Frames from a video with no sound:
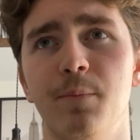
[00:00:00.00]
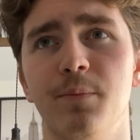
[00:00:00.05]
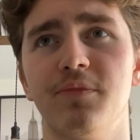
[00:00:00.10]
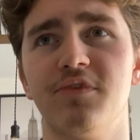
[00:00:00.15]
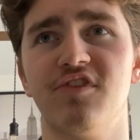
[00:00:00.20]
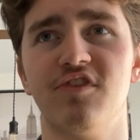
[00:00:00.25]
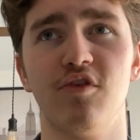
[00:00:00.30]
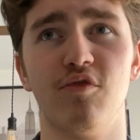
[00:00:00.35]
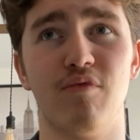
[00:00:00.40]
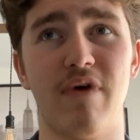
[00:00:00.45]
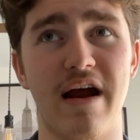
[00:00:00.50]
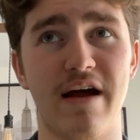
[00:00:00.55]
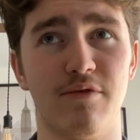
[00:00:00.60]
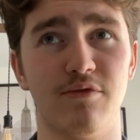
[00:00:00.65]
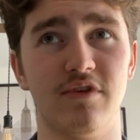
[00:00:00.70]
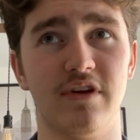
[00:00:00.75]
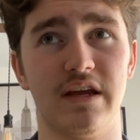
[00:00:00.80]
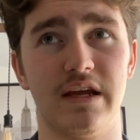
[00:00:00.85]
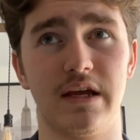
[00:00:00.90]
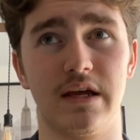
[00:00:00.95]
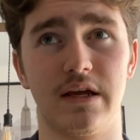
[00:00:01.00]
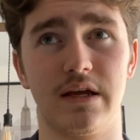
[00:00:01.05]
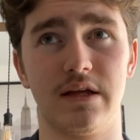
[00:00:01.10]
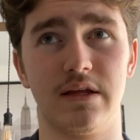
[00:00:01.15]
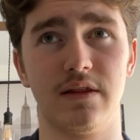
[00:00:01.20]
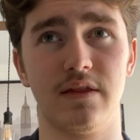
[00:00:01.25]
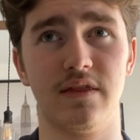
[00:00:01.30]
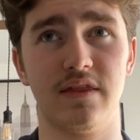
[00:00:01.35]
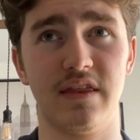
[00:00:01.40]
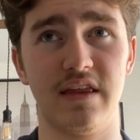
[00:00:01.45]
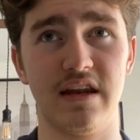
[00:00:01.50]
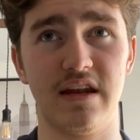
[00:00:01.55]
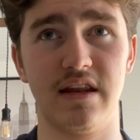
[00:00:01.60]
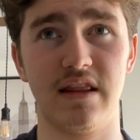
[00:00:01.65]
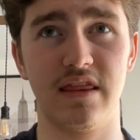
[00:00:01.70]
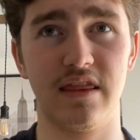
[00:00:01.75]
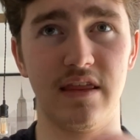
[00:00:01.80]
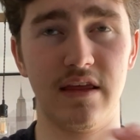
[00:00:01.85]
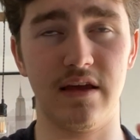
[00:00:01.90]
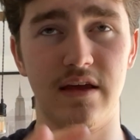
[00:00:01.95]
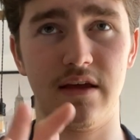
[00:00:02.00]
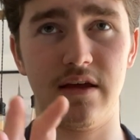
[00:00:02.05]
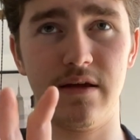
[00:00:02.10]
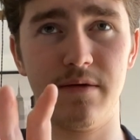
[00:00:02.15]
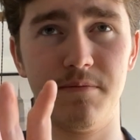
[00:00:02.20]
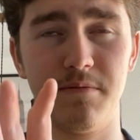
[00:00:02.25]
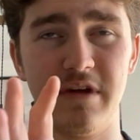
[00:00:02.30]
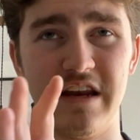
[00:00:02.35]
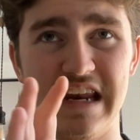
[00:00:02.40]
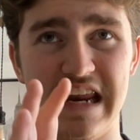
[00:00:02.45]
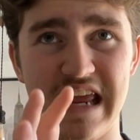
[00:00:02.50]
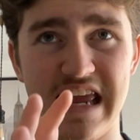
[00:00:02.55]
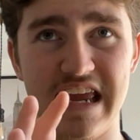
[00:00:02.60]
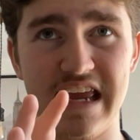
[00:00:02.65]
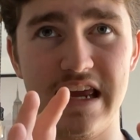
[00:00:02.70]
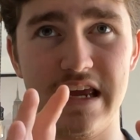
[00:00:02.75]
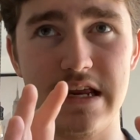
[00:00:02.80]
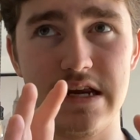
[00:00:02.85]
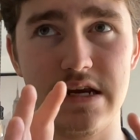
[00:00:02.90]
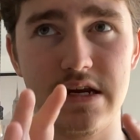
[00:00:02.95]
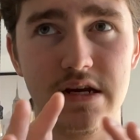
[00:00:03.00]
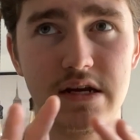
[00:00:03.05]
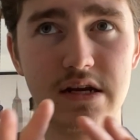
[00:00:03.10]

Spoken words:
surrounding the need